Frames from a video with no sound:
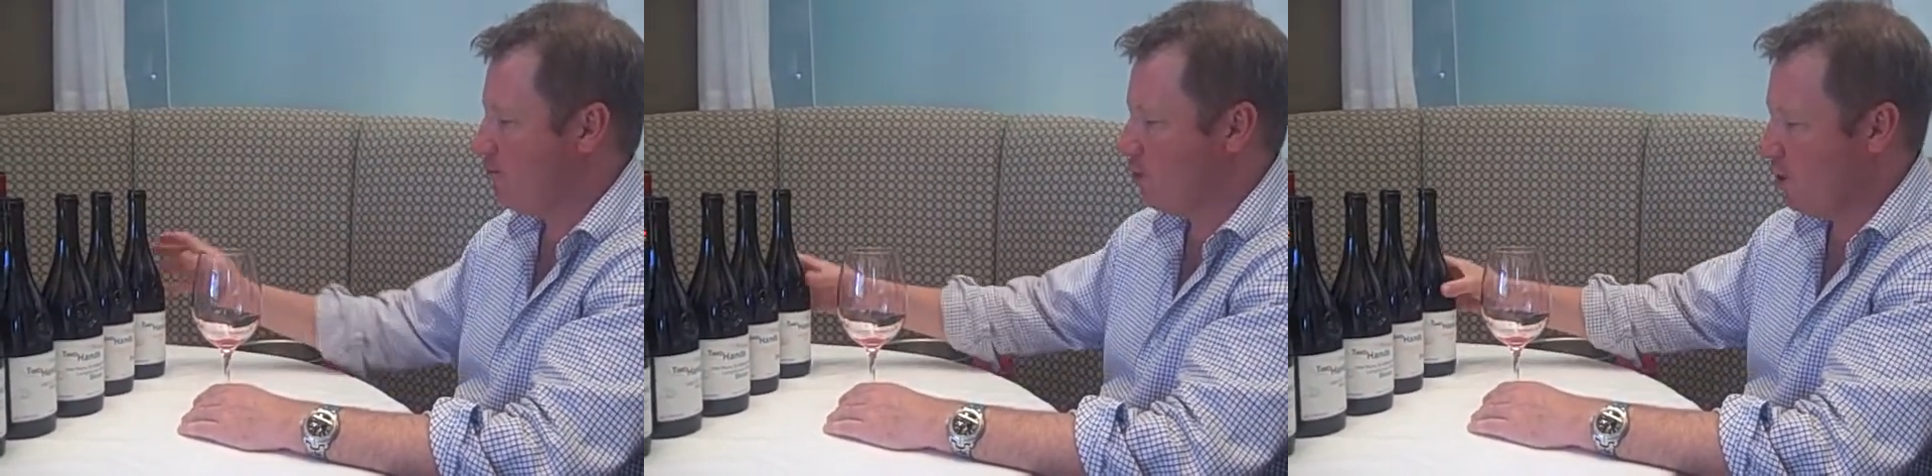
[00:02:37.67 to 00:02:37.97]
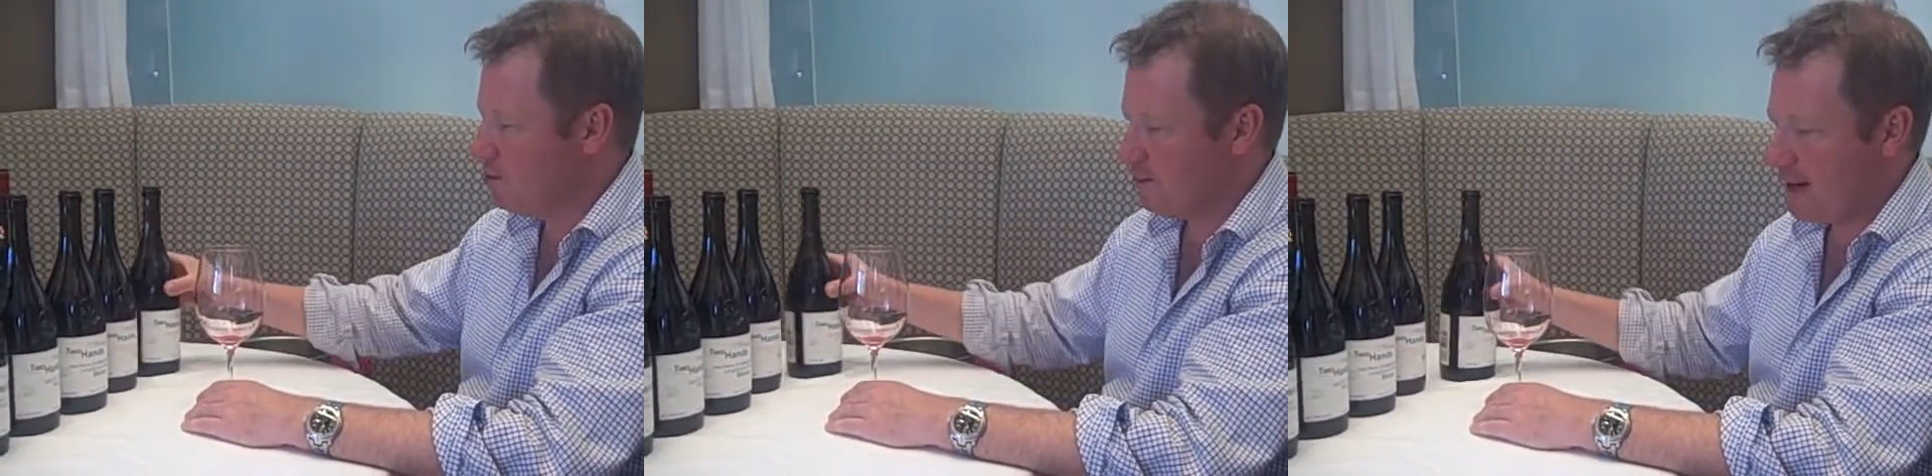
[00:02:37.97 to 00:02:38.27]

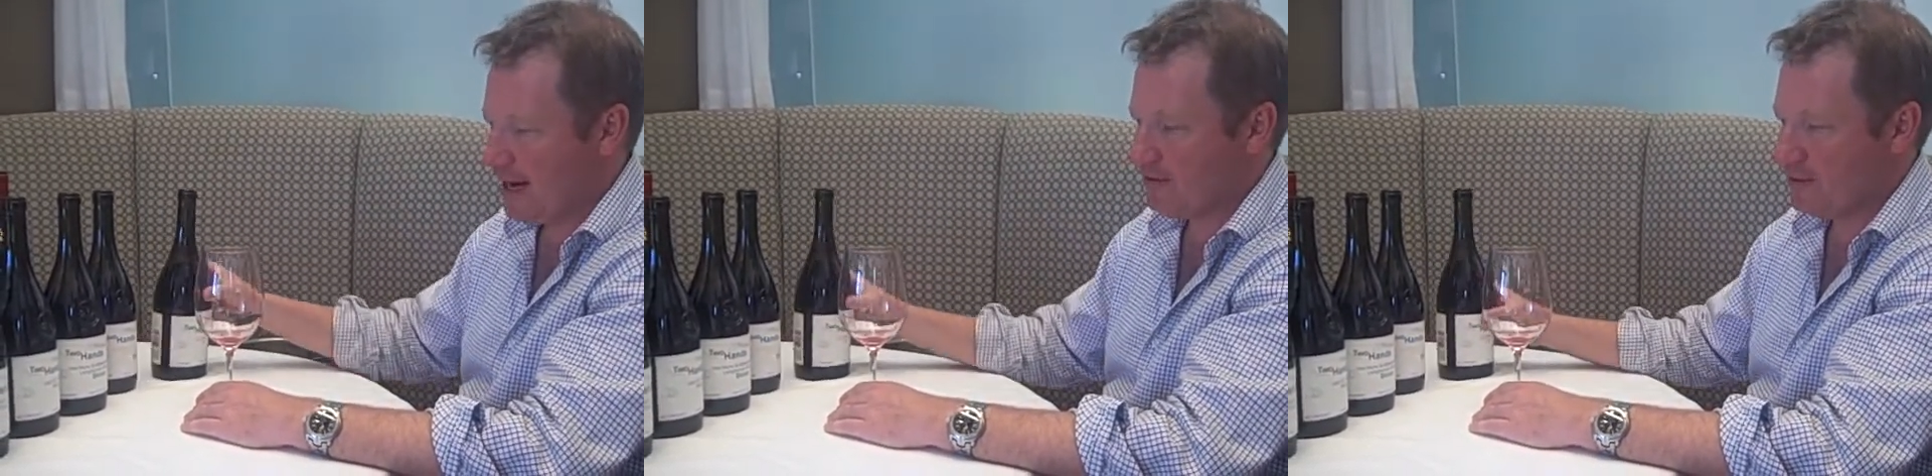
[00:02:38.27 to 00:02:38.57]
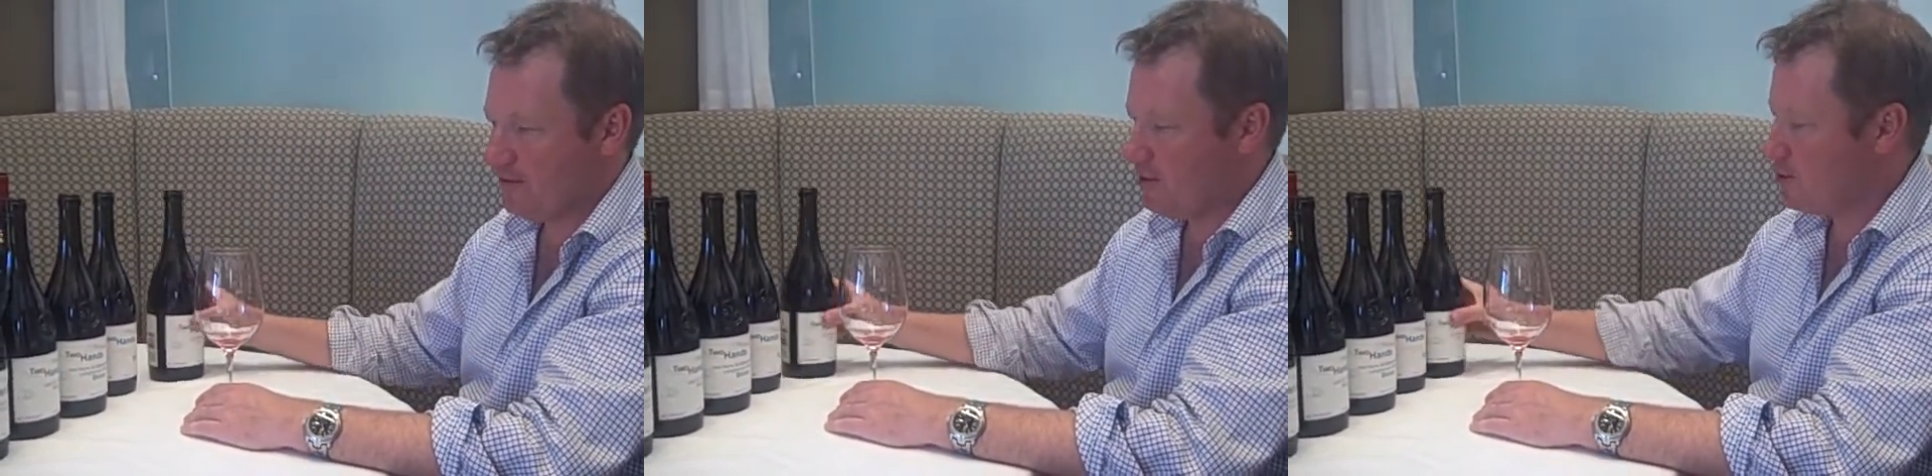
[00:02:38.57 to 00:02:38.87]
worlds apart from
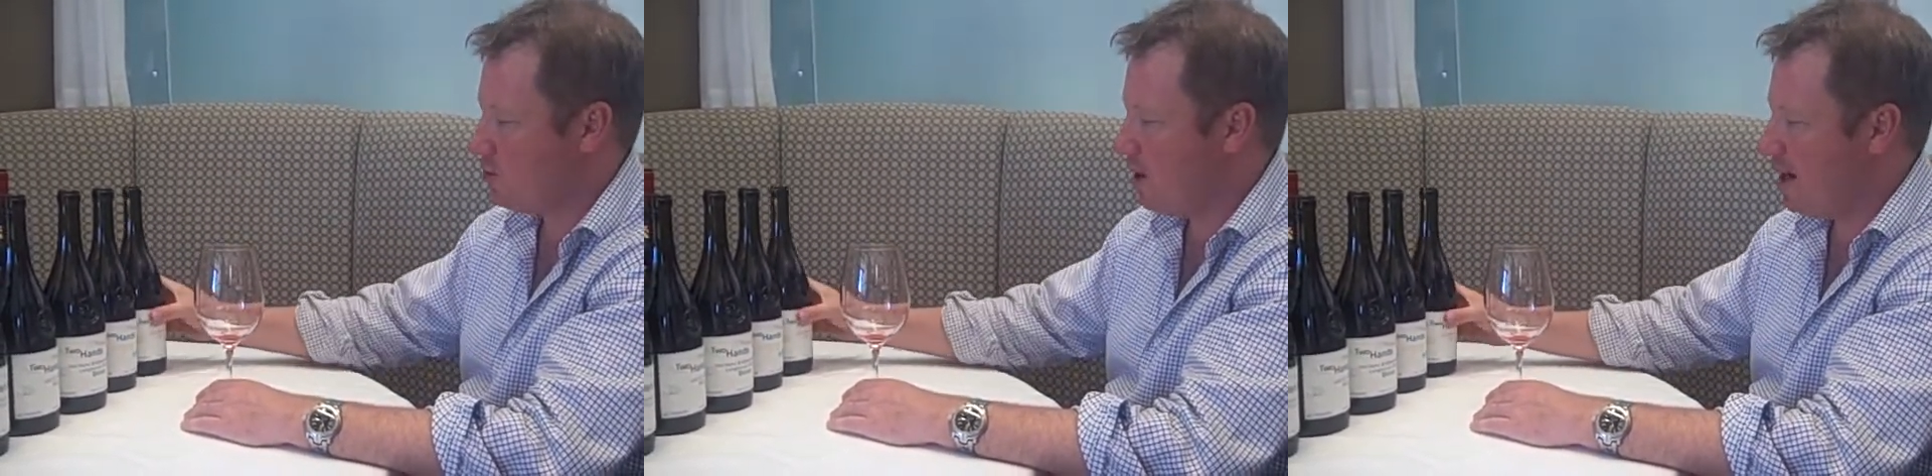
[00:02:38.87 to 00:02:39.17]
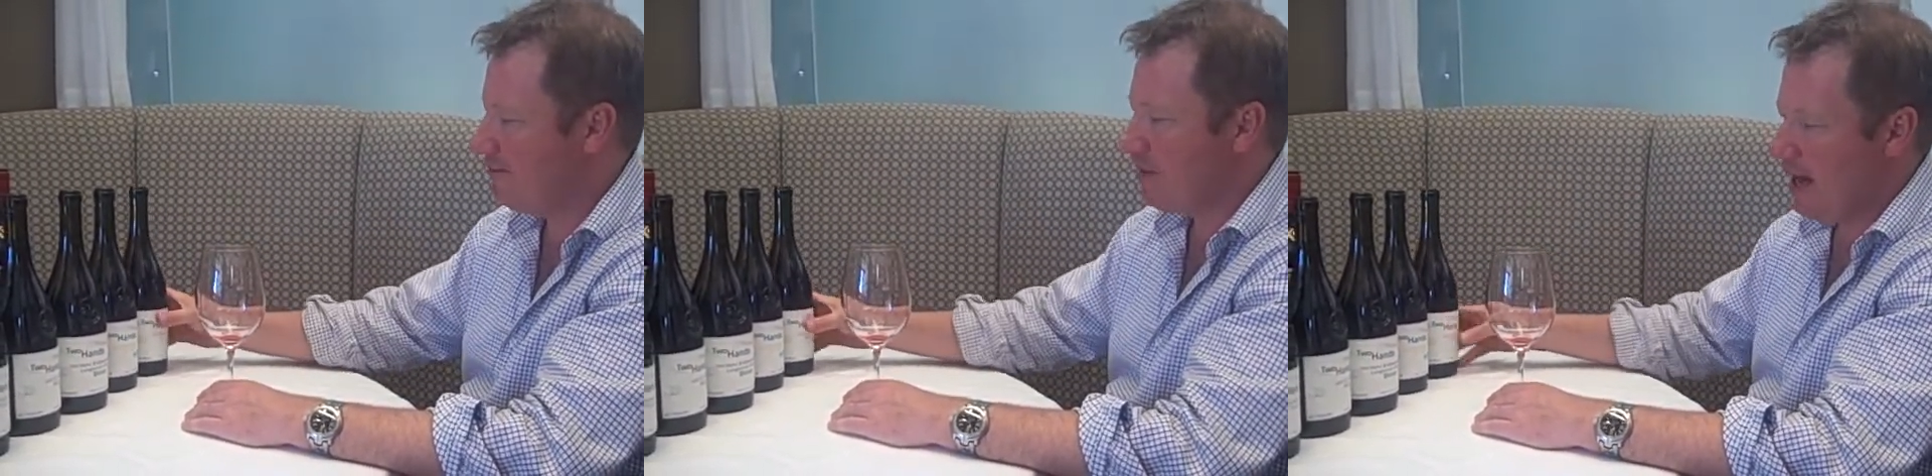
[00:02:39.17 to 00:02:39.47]
the first
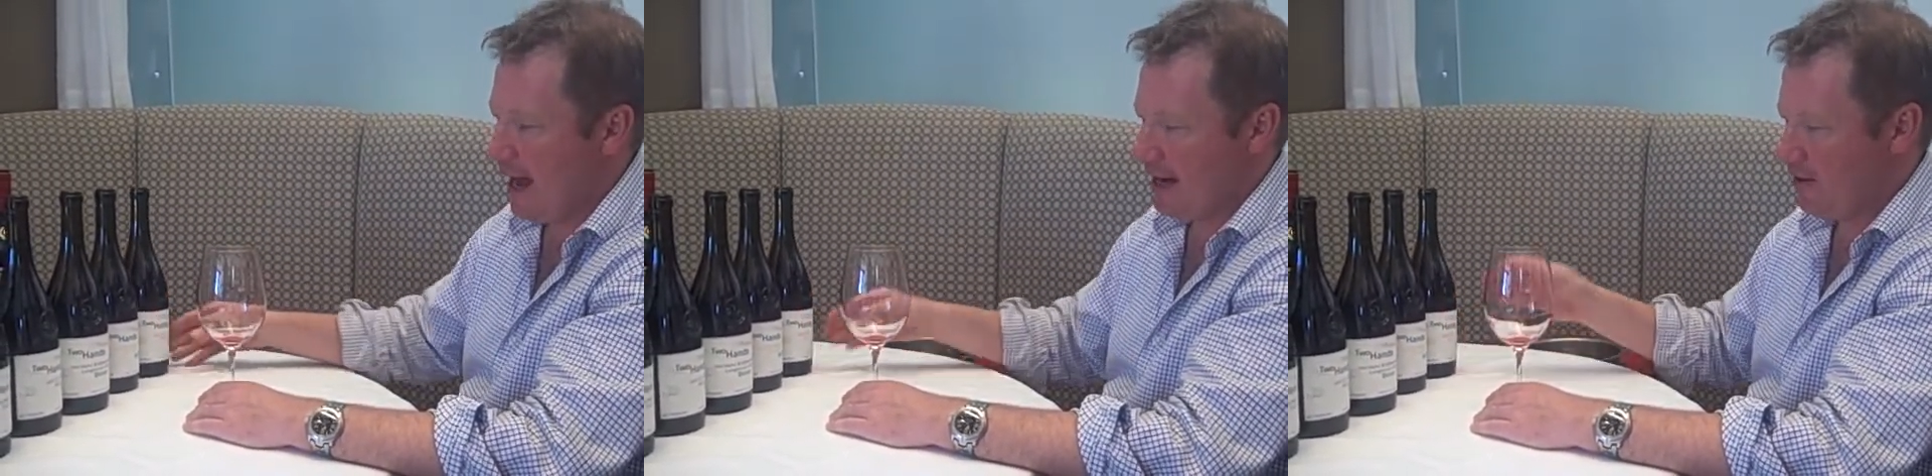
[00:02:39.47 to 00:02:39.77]
wine, and